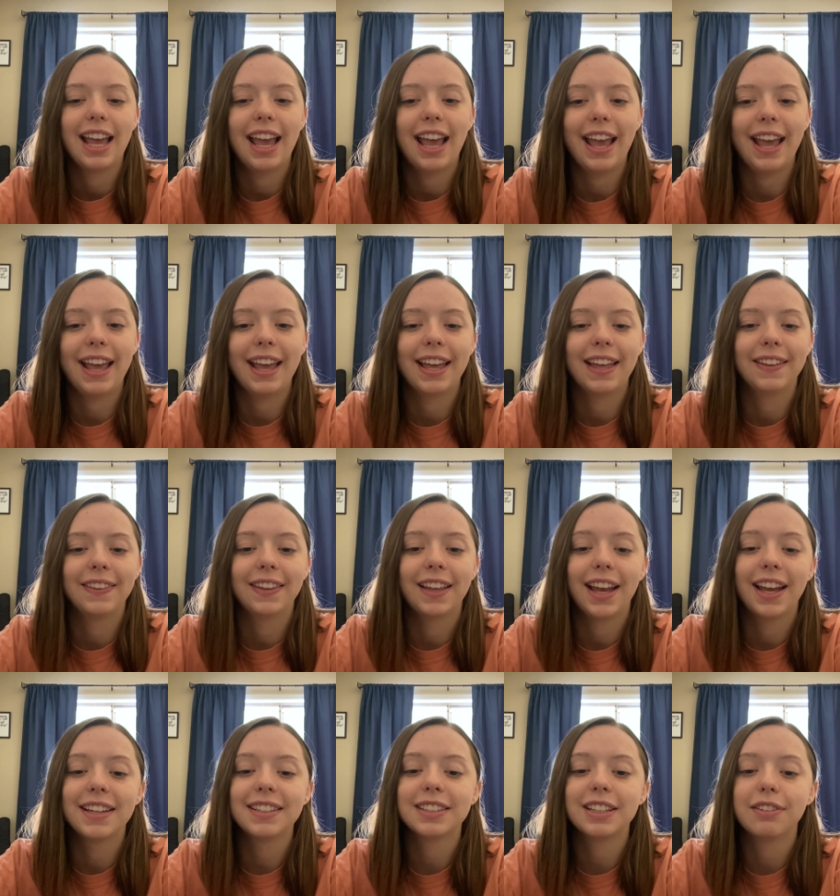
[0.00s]
And that
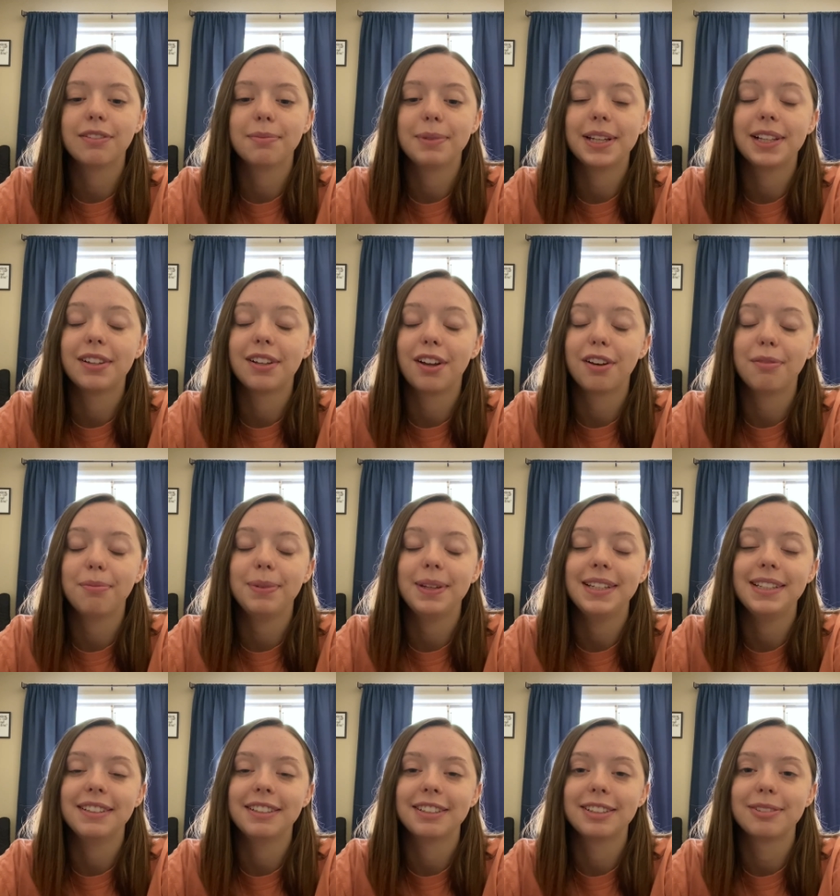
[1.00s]
has given me a lot of
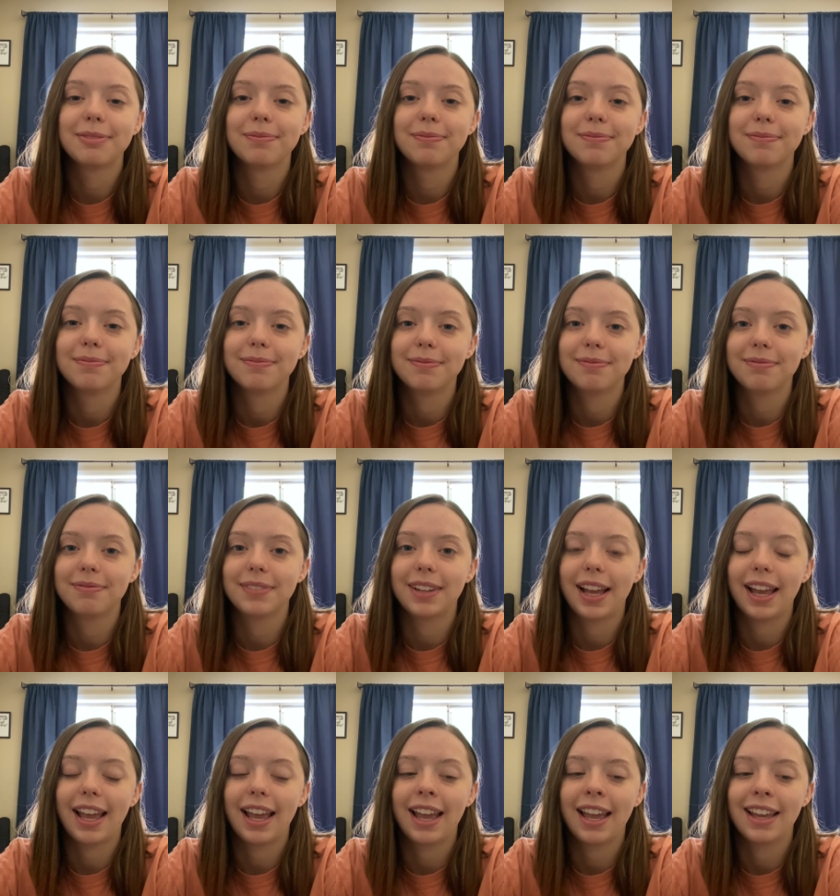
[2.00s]
peace.
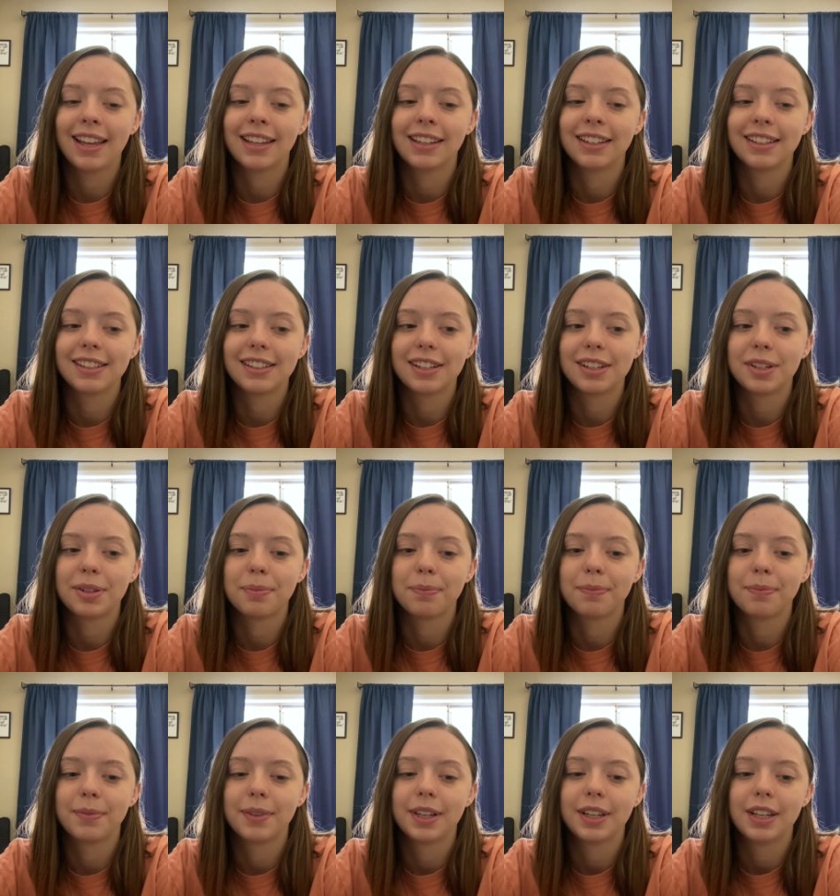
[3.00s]
And um,
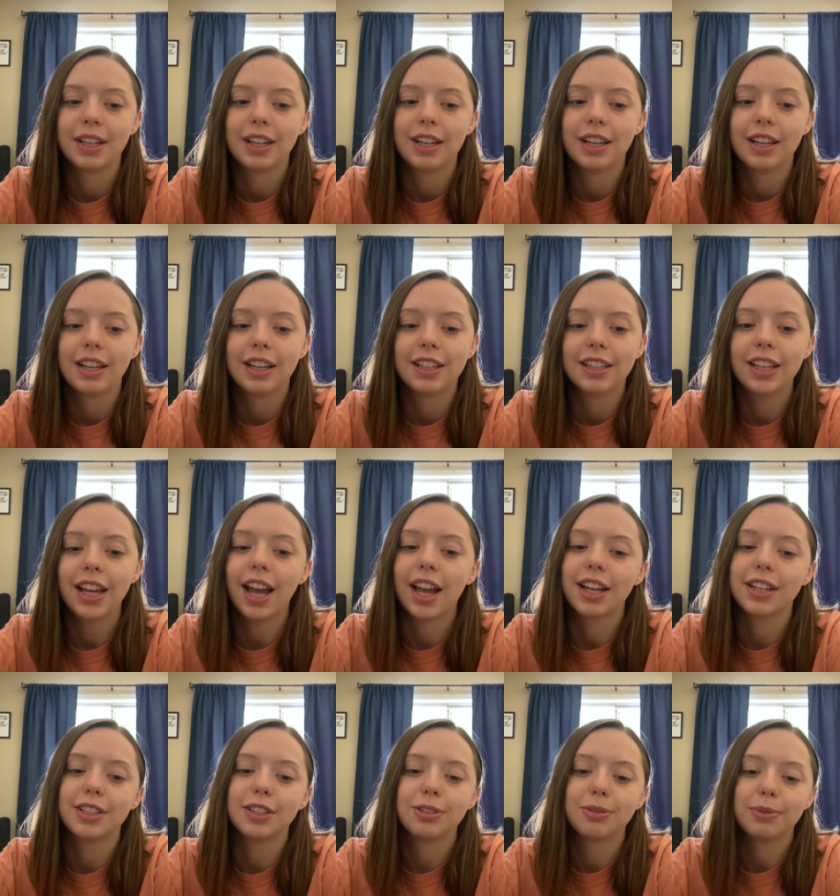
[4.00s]
yeah, I
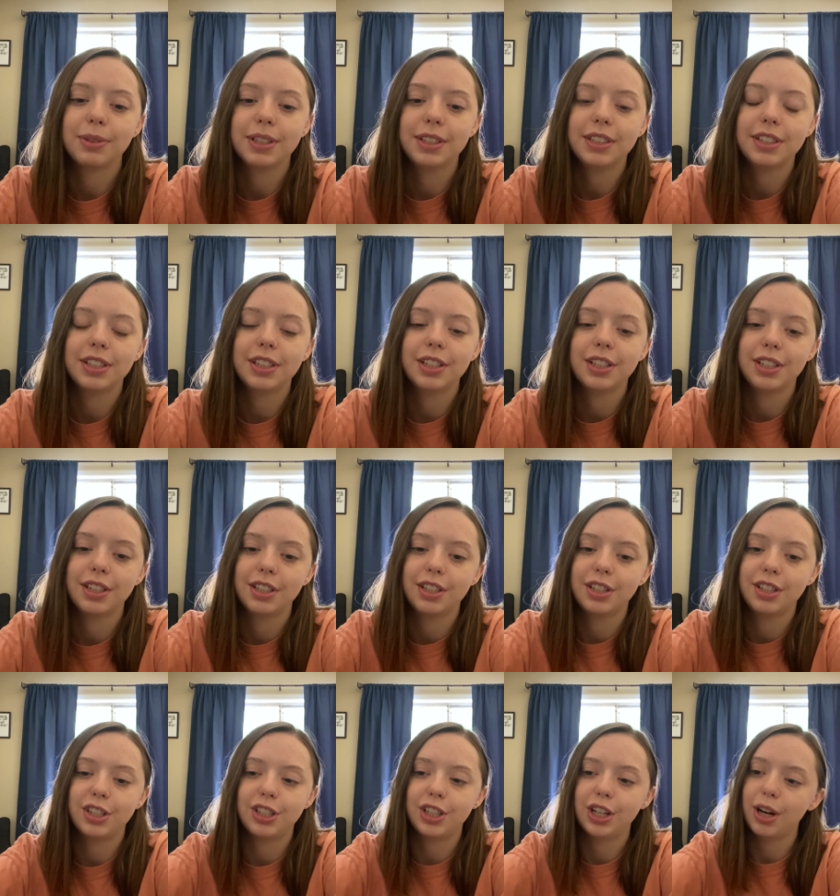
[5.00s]
just wanted to
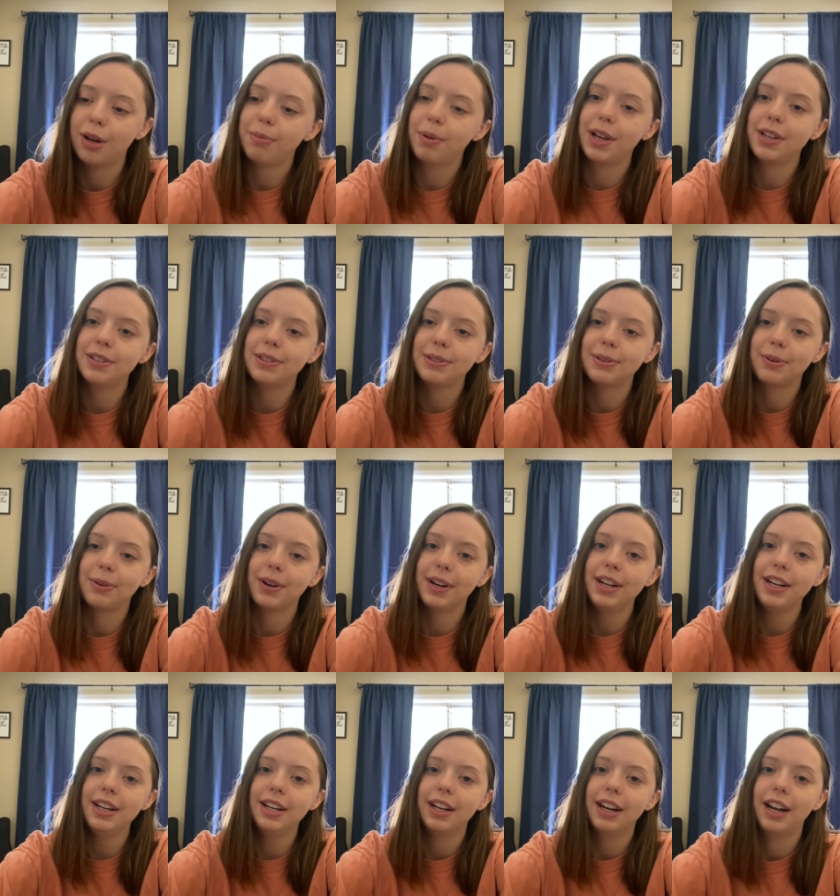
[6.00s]
share my
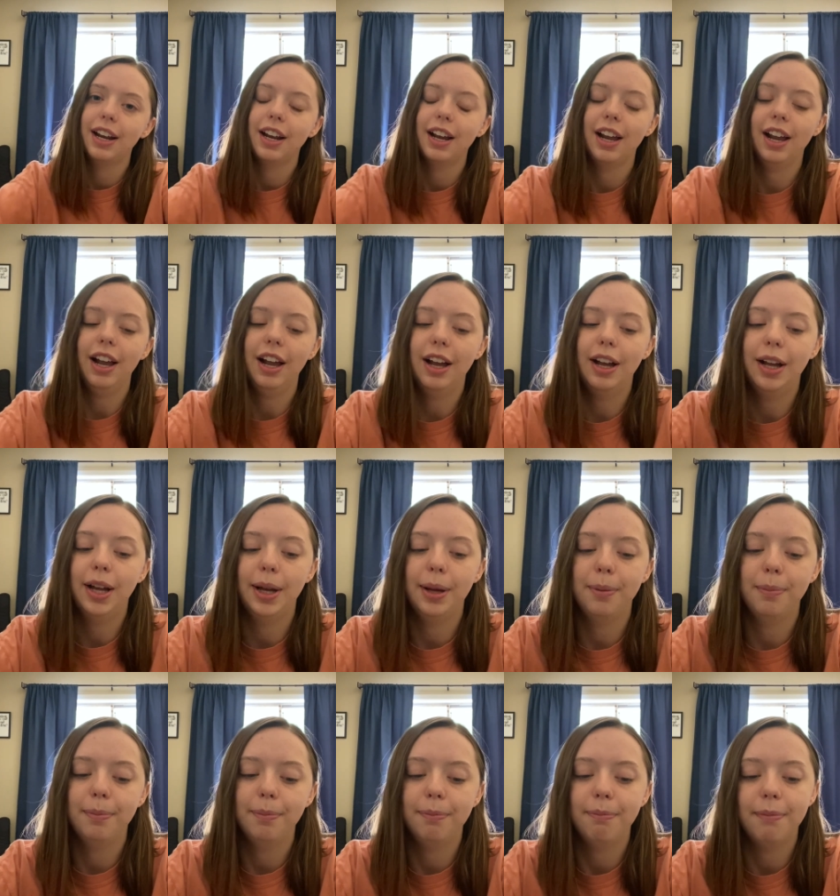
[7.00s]
story
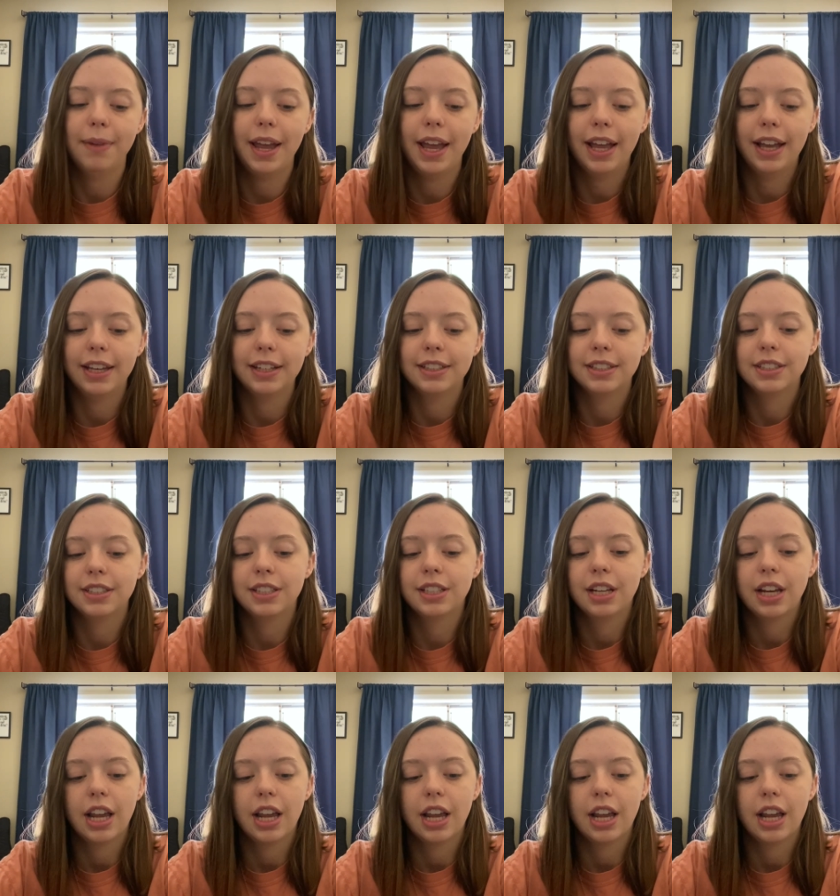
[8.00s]
um, and